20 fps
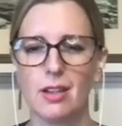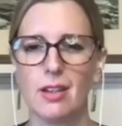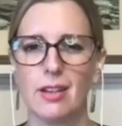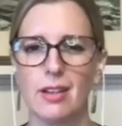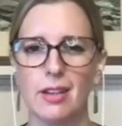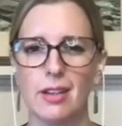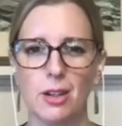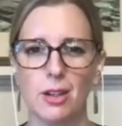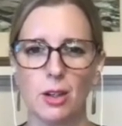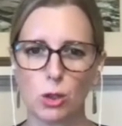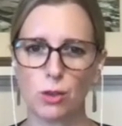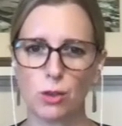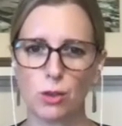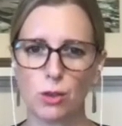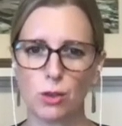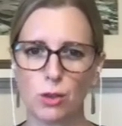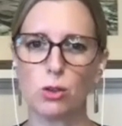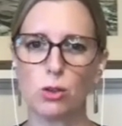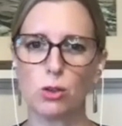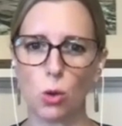sort of those
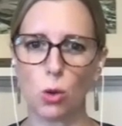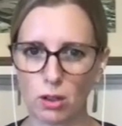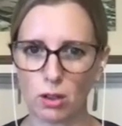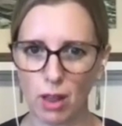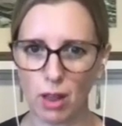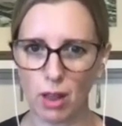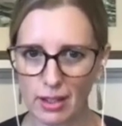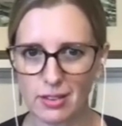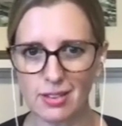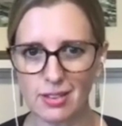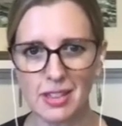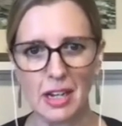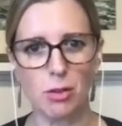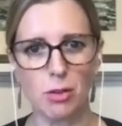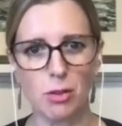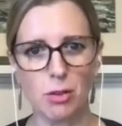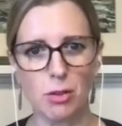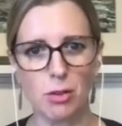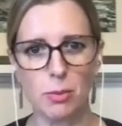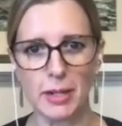core classes that
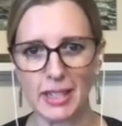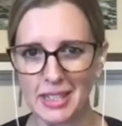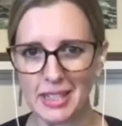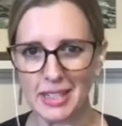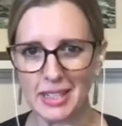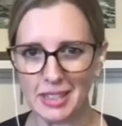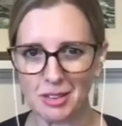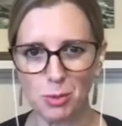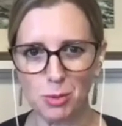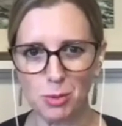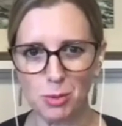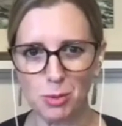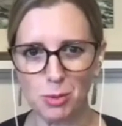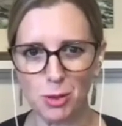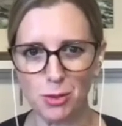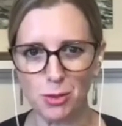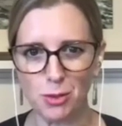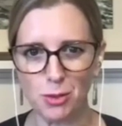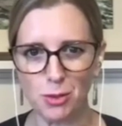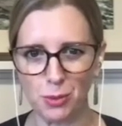everybody needs to move
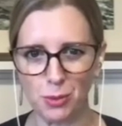through.